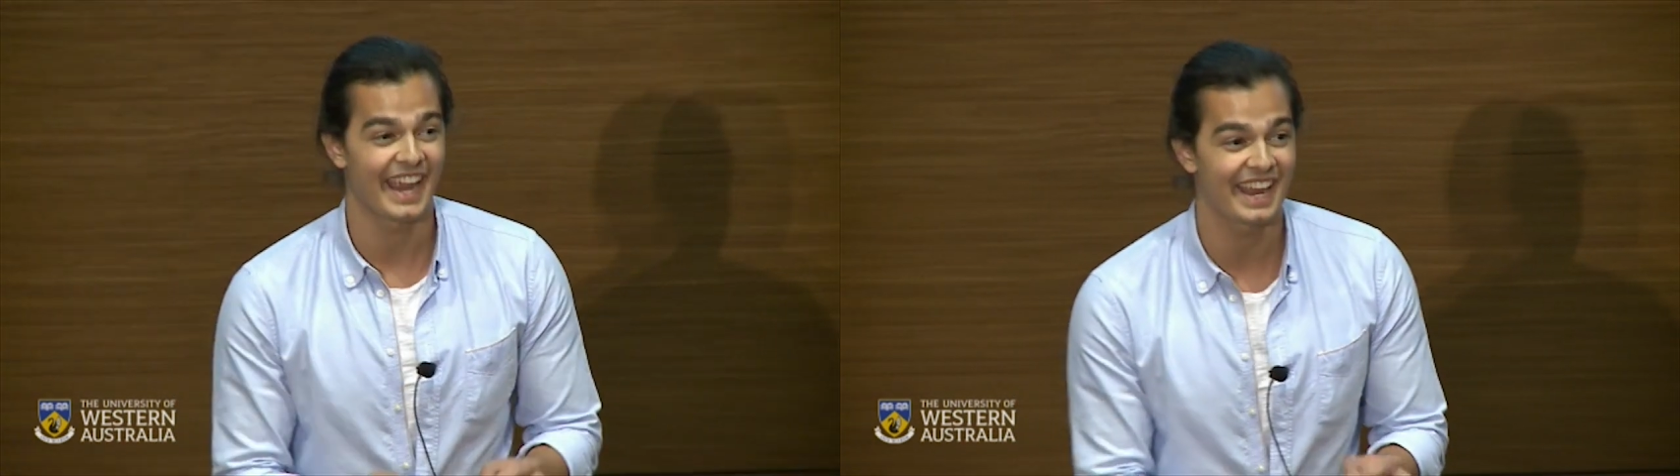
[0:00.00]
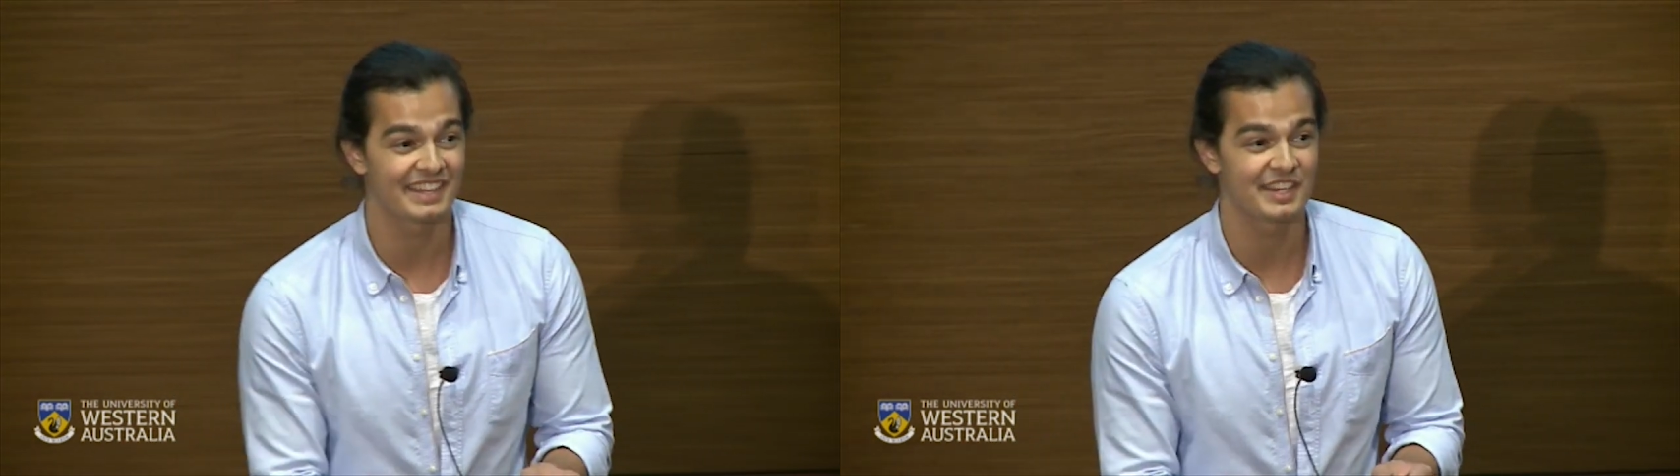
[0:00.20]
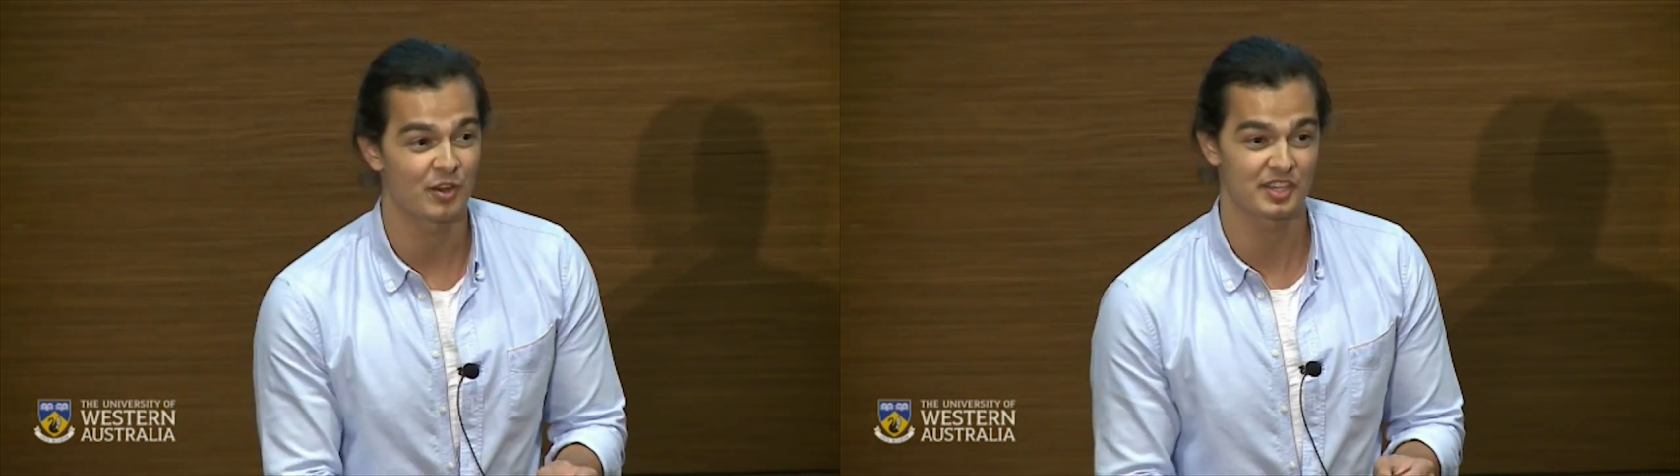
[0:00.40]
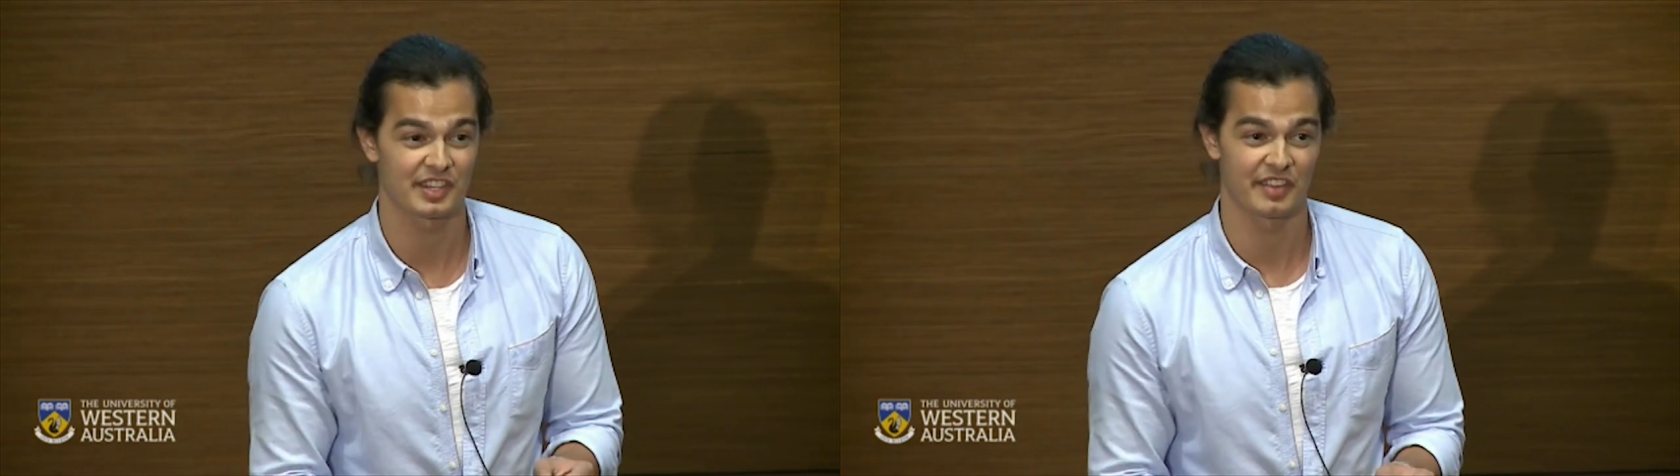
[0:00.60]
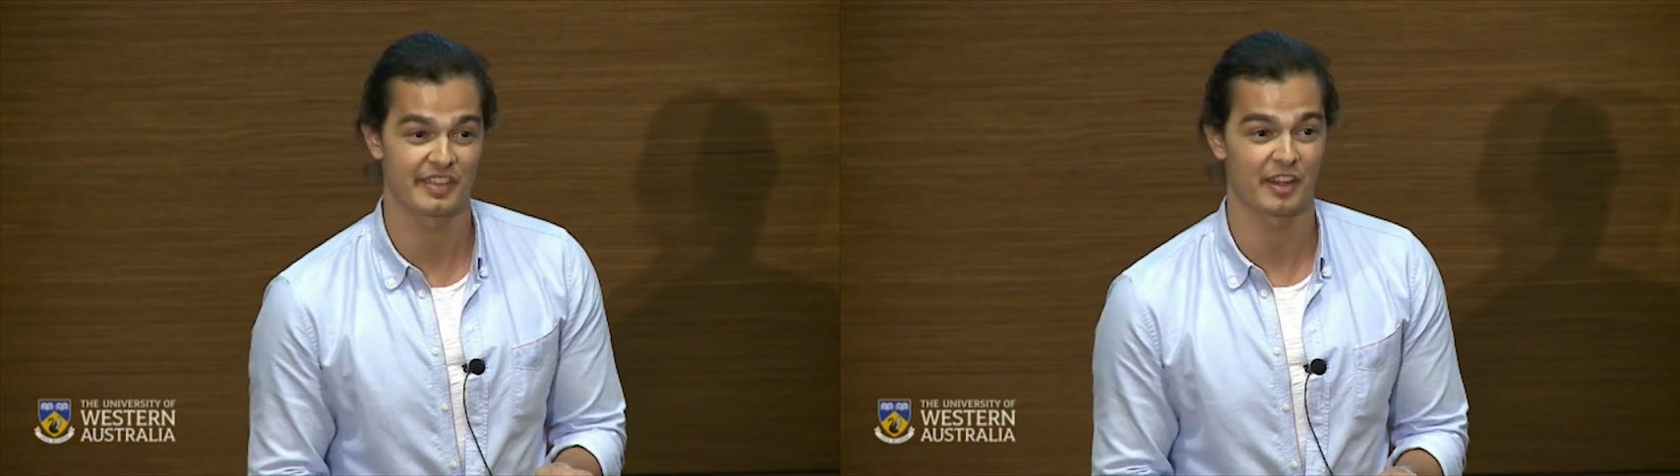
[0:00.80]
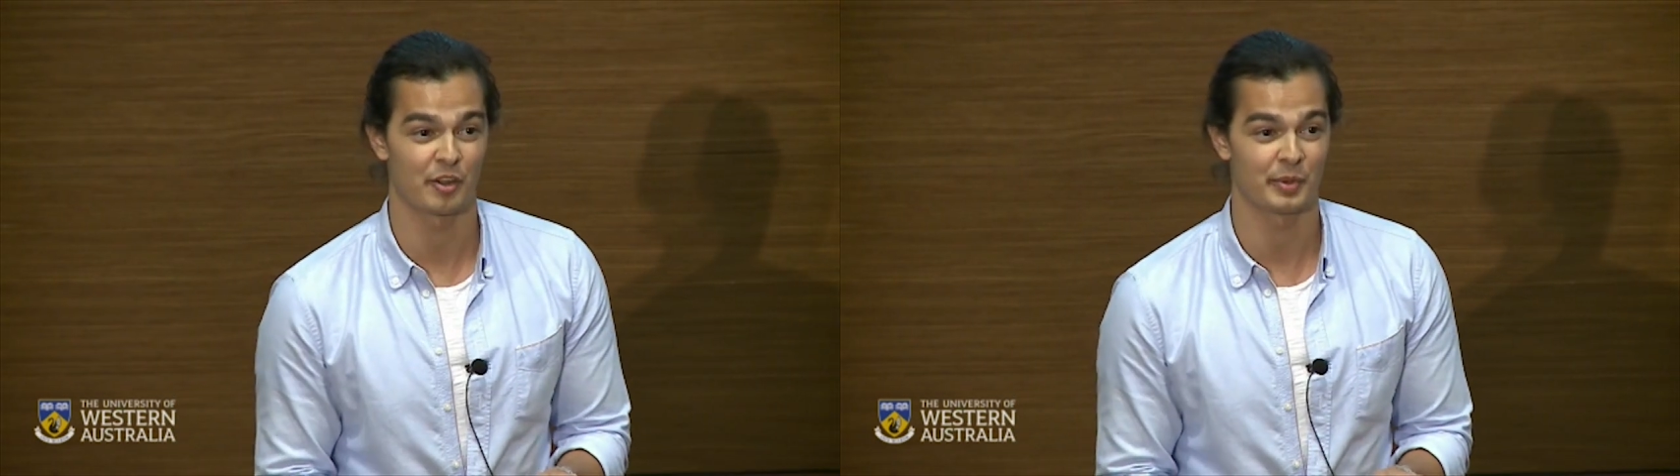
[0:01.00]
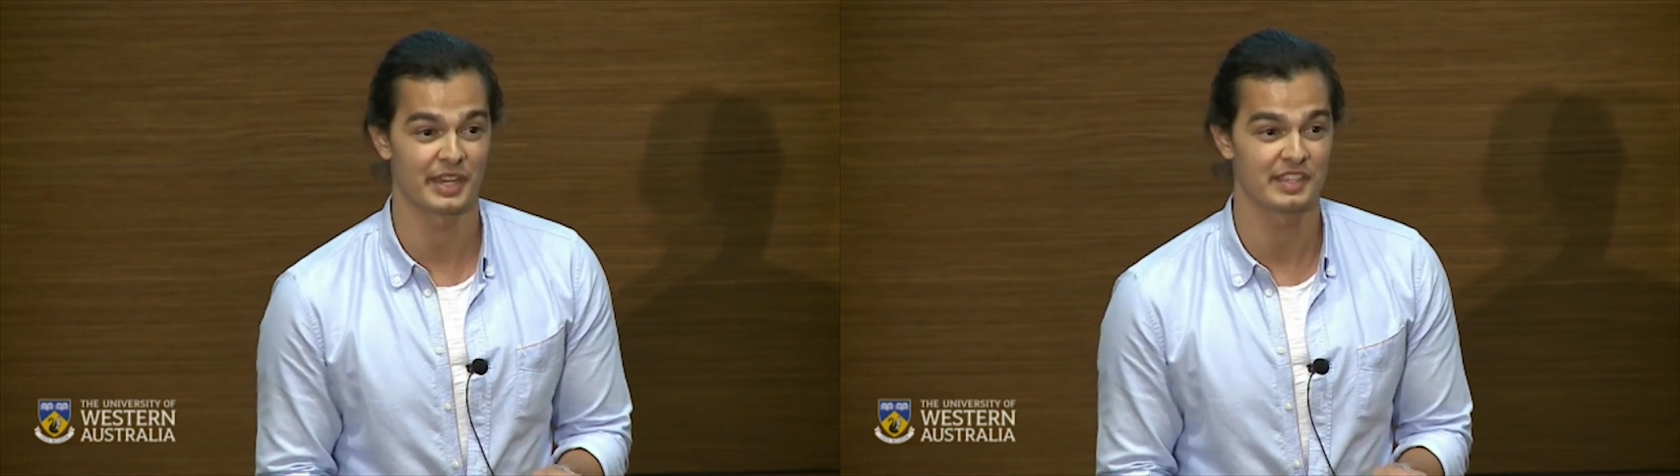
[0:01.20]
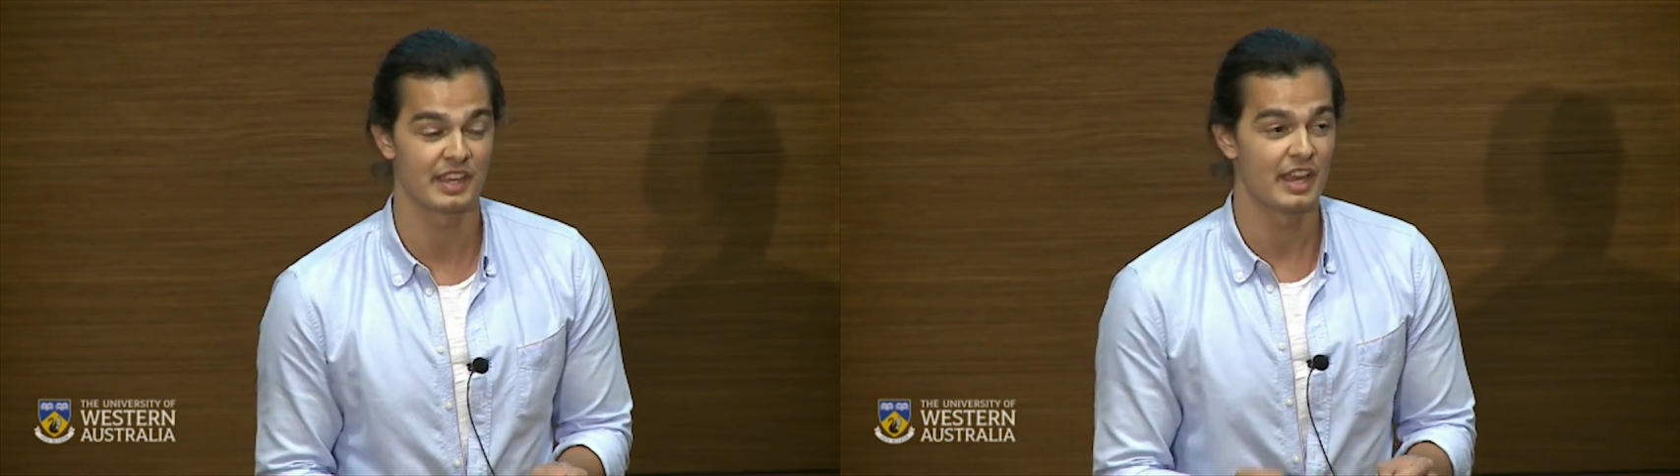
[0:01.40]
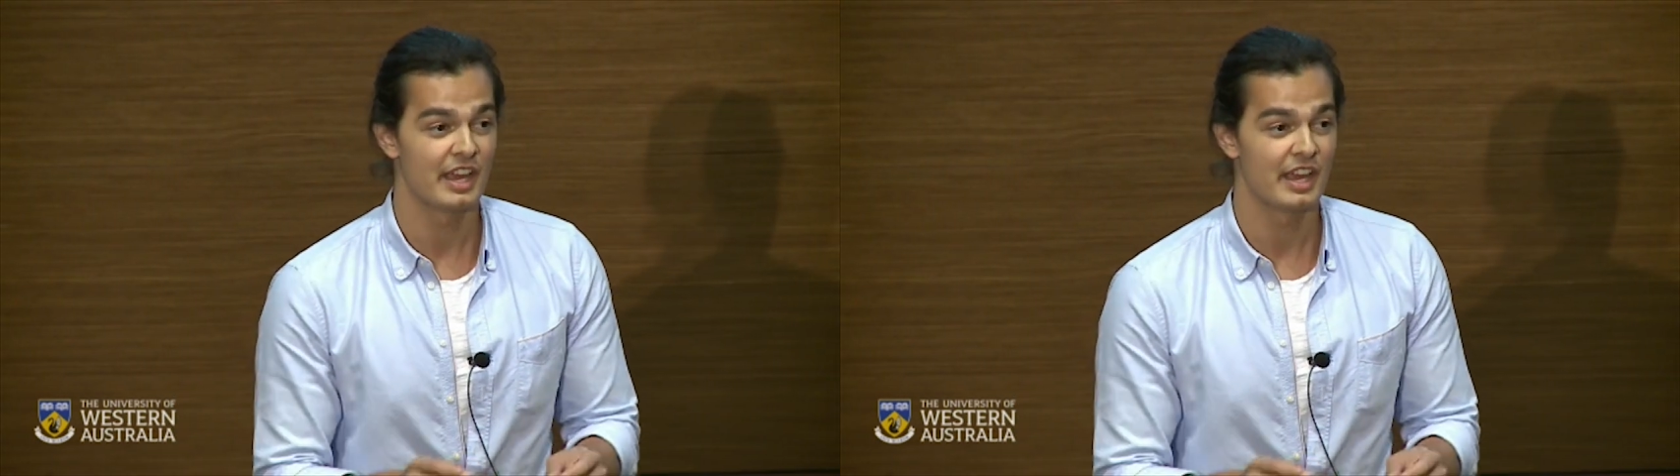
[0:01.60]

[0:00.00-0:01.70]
antioxidant therapies